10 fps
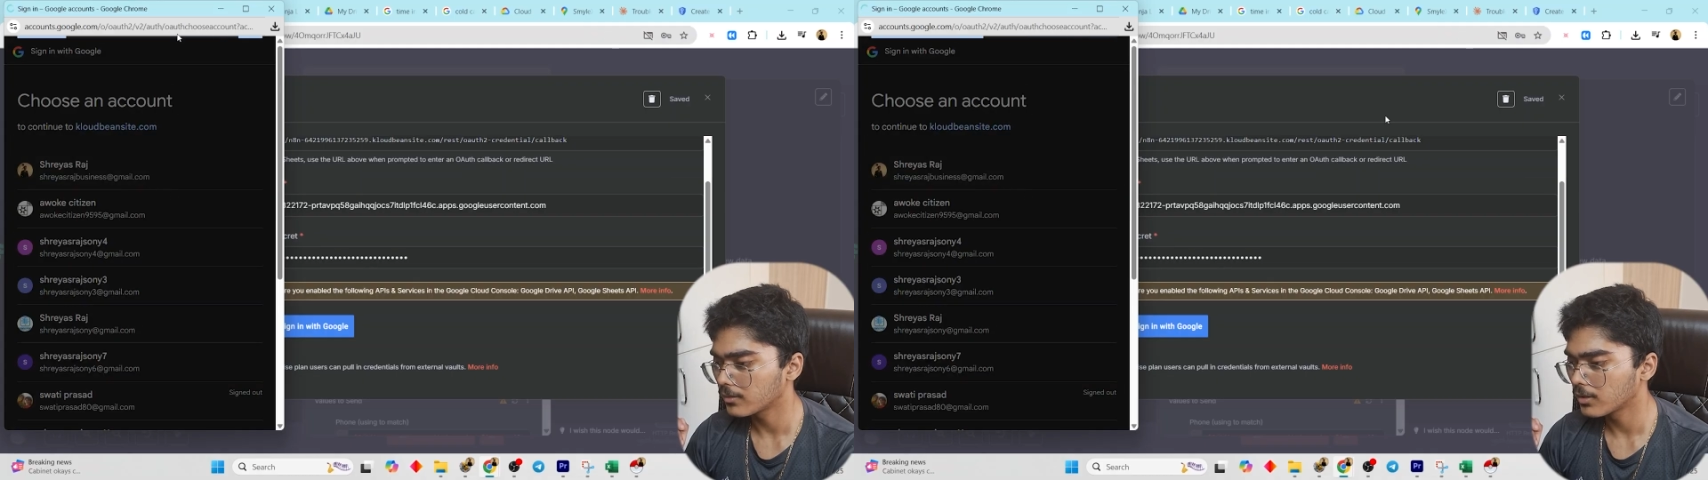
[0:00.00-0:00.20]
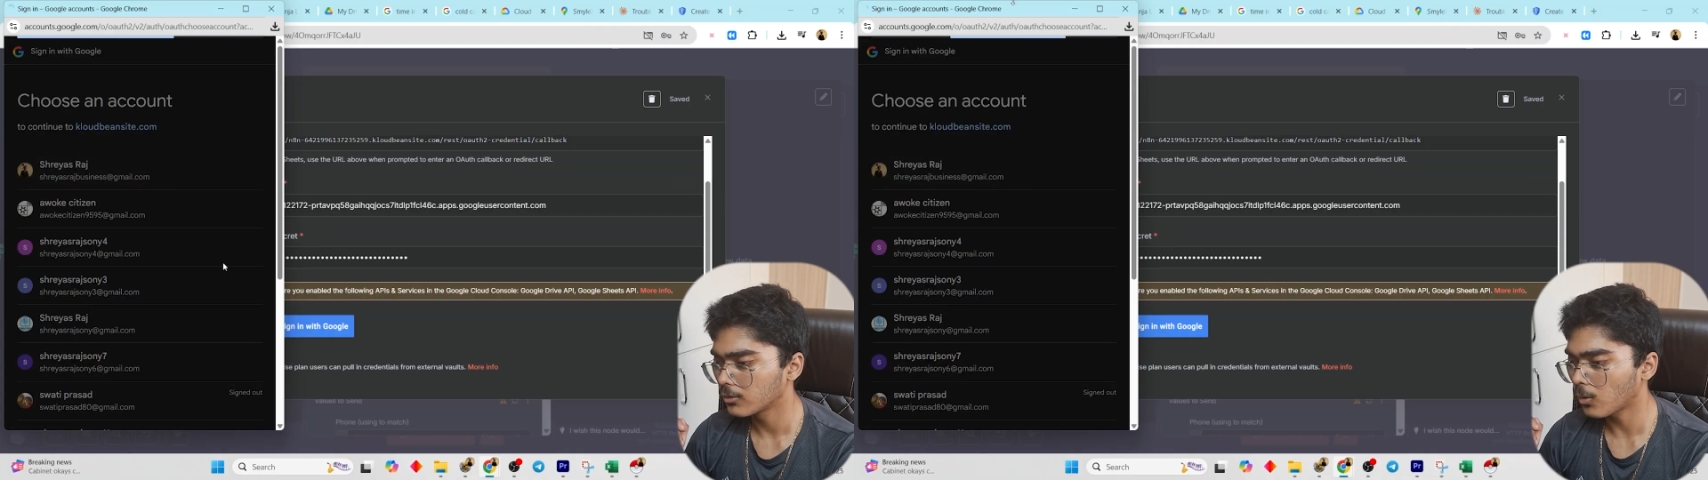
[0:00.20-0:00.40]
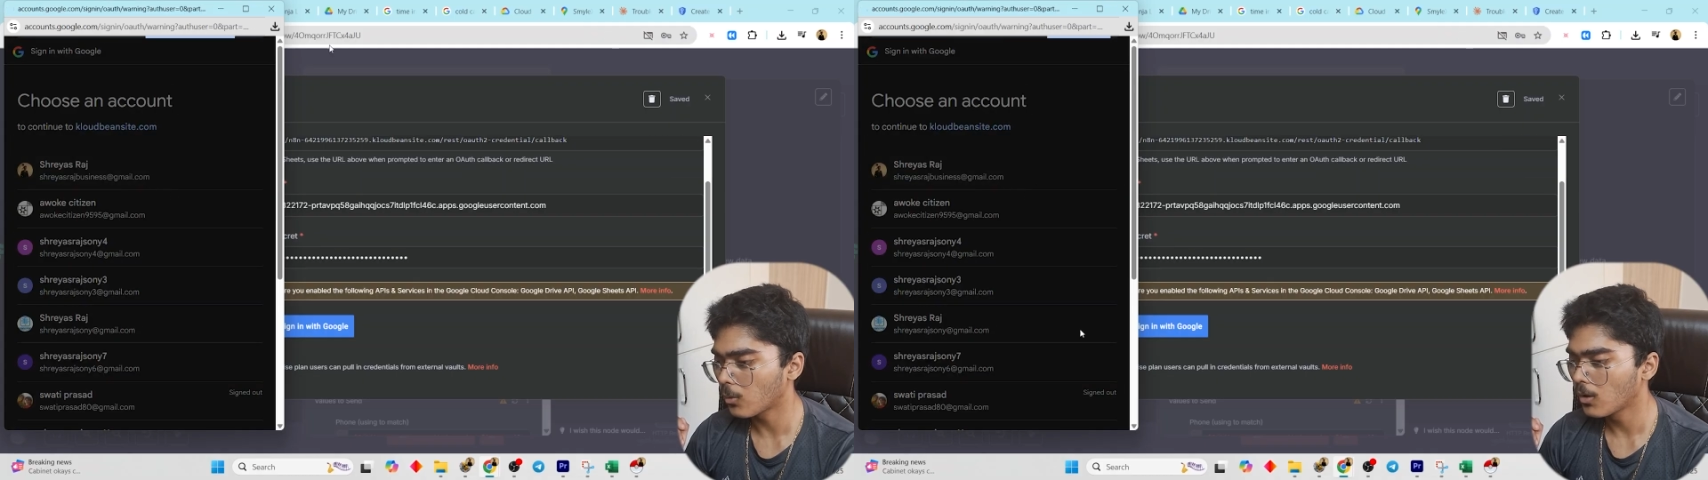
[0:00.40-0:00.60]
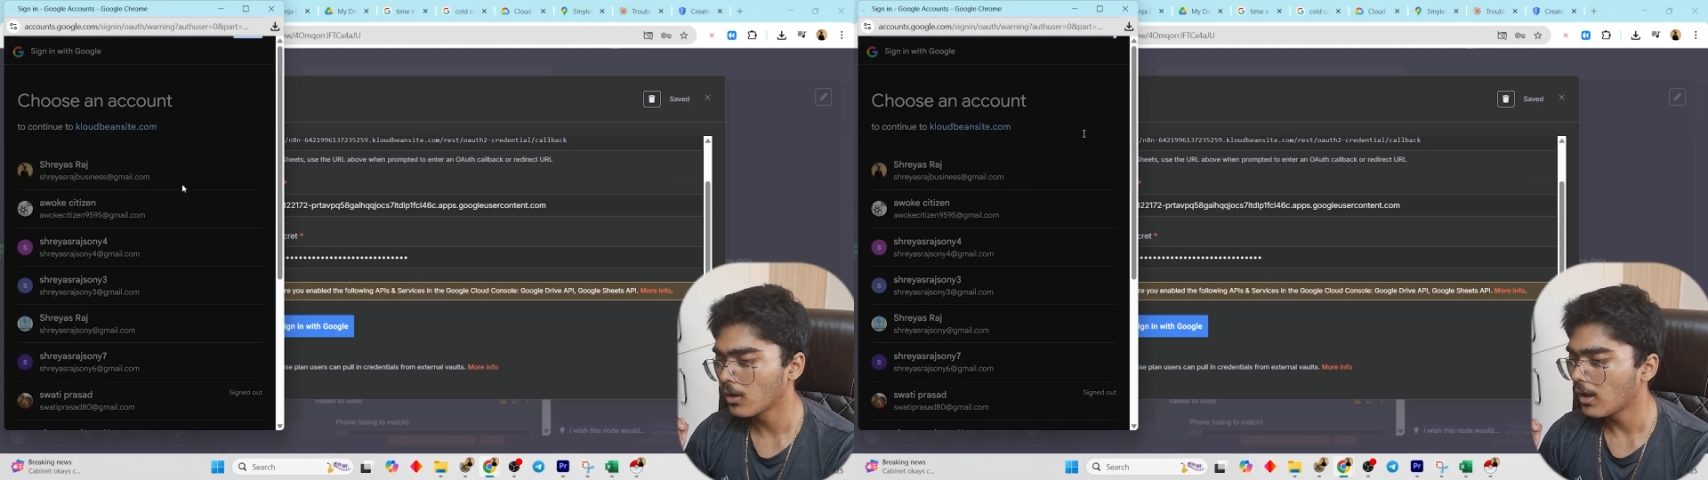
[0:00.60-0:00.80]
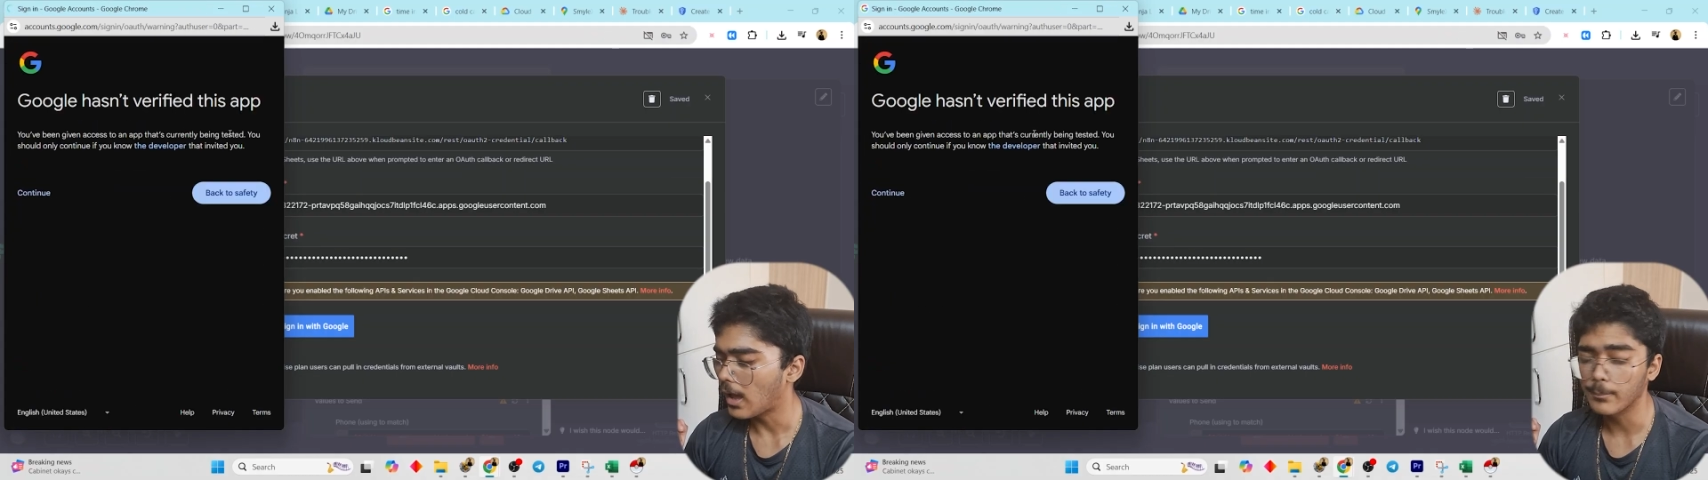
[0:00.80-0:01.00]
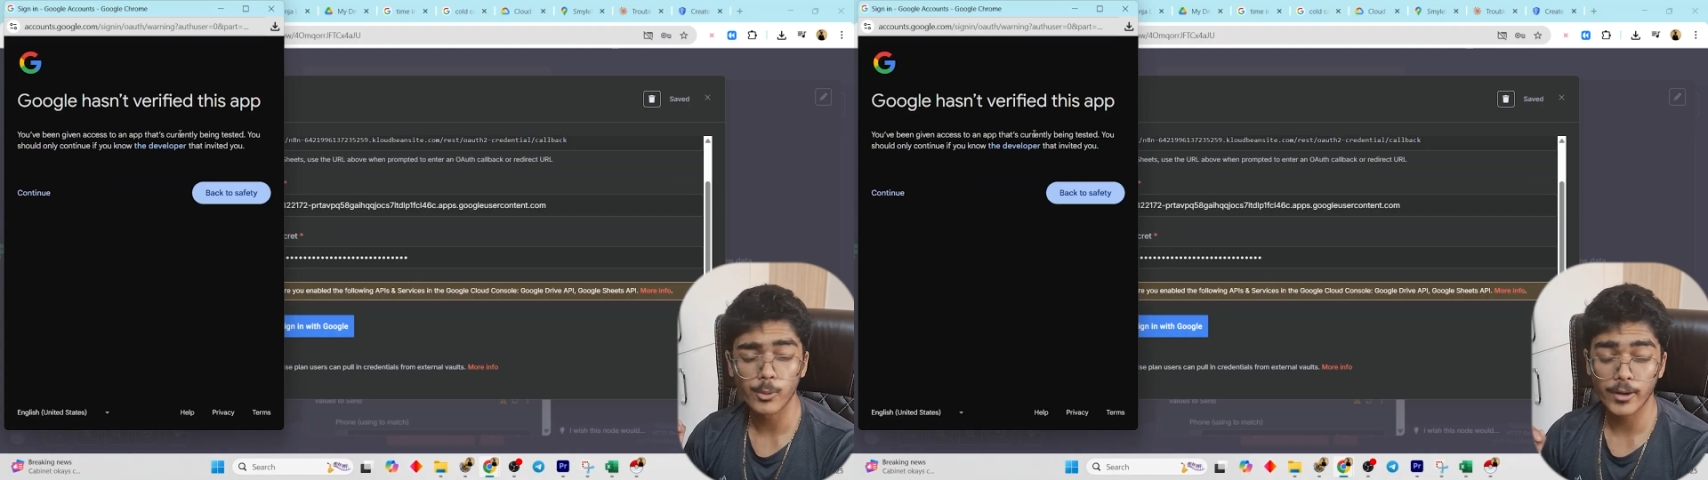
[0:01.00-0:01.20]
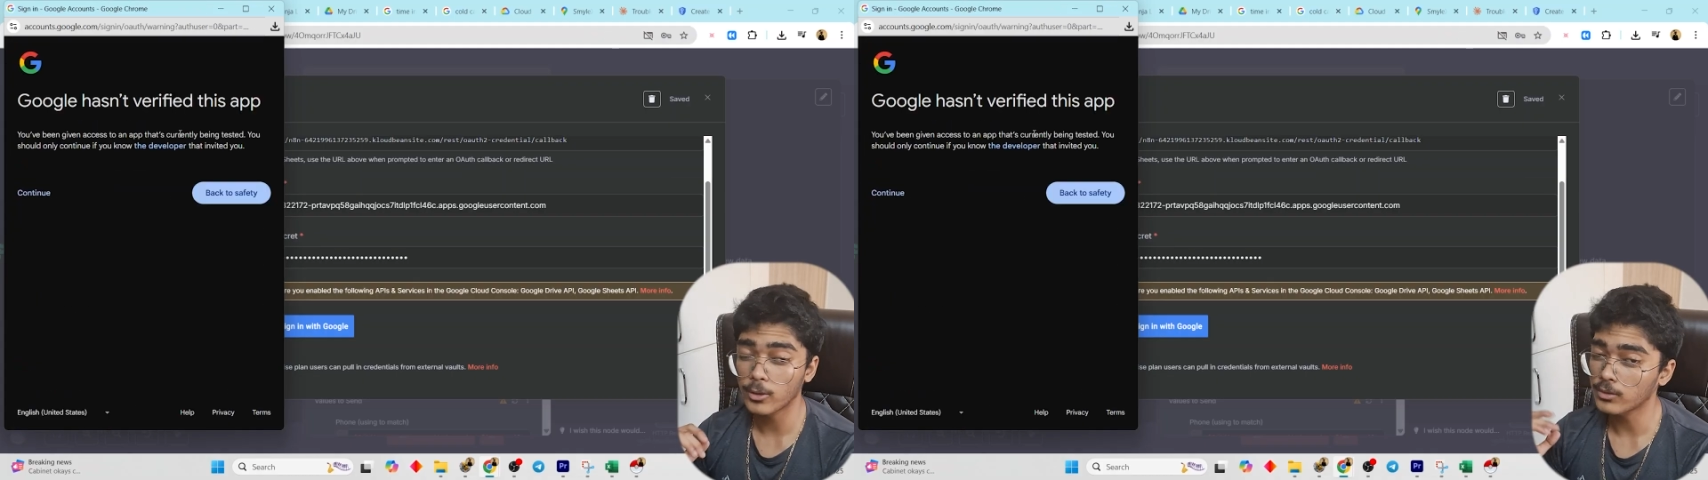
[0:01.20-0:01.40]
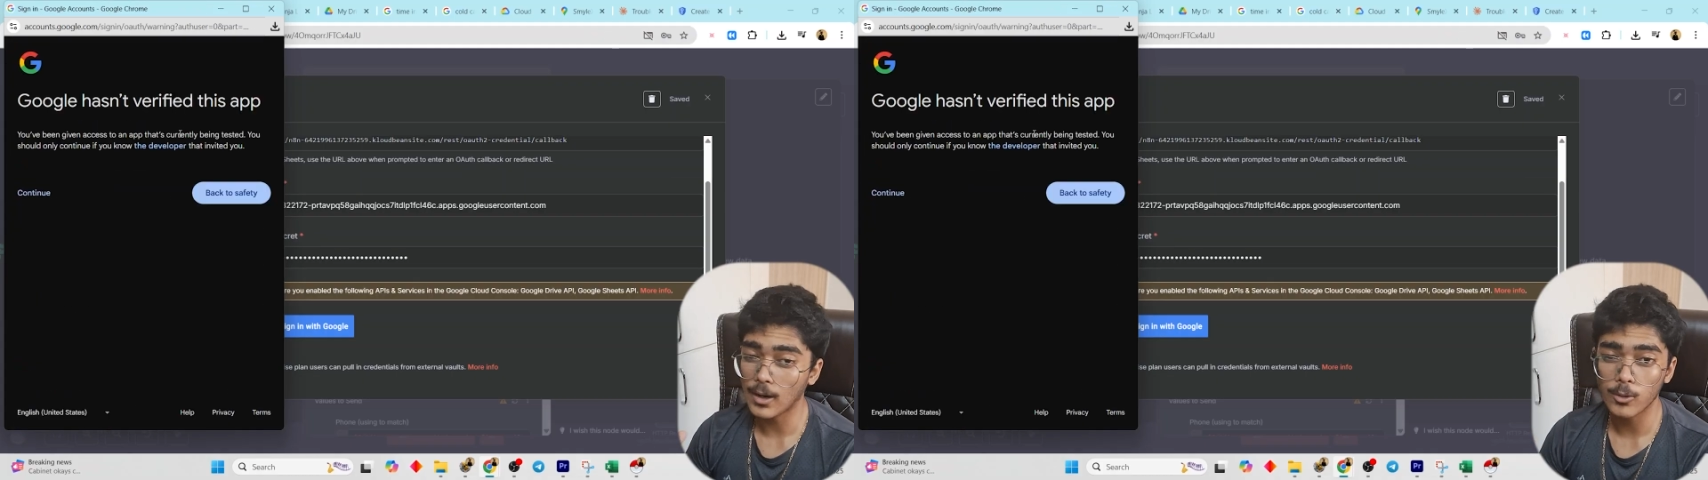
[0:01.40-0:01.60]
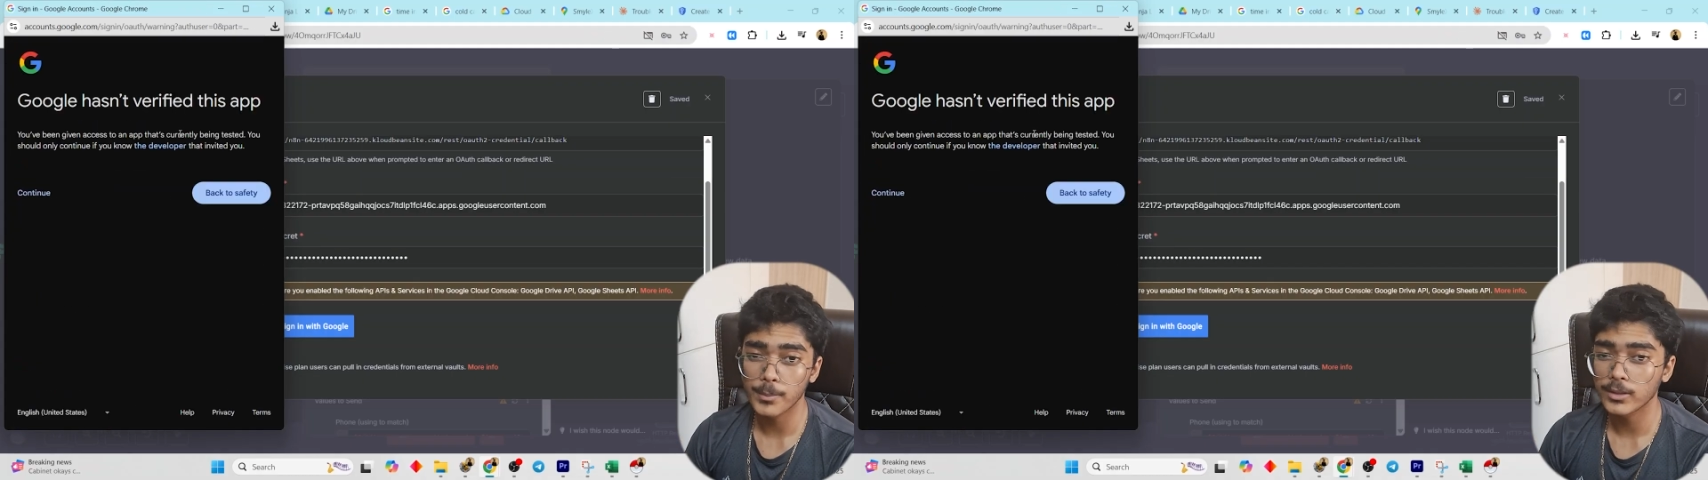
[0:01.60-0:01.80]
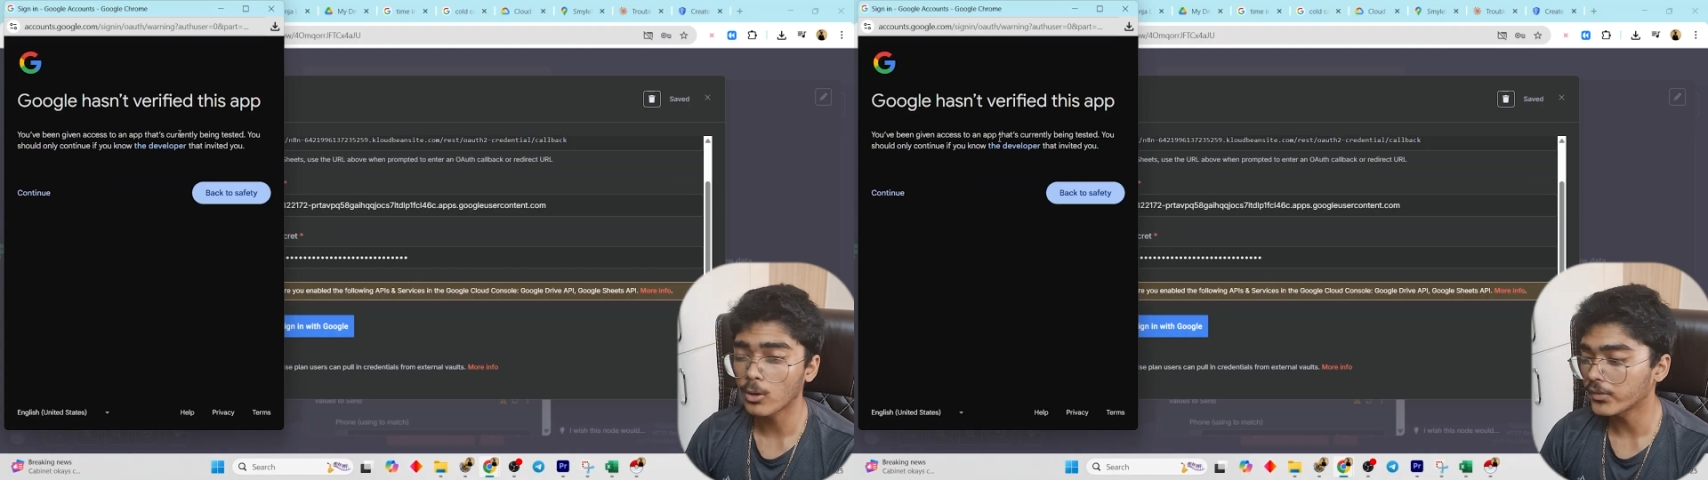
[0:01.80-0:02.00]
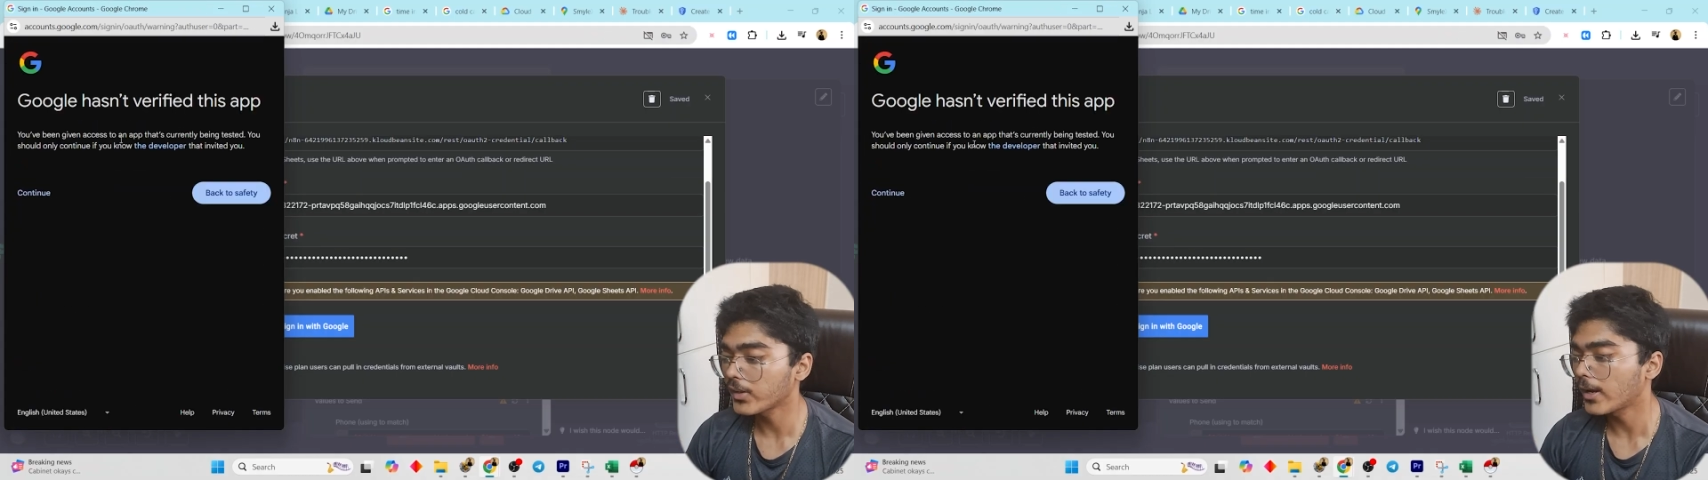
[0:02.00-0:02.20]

So, I'm doing it on cloudbean.site.